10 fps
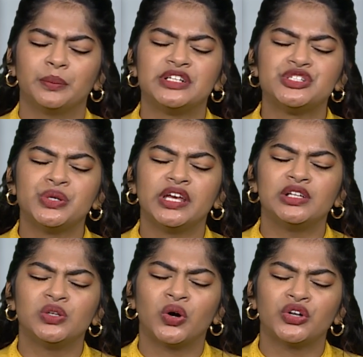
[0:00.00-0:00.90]
But today,
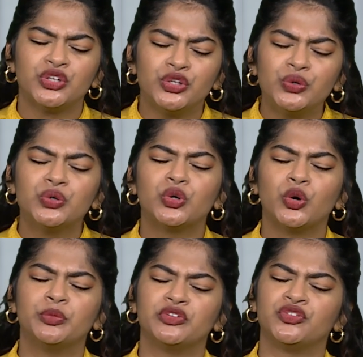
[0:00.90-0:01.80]
Lord, you
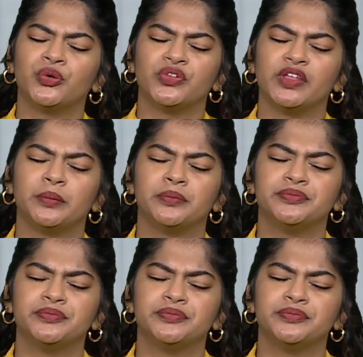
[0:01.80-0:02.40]
go before them.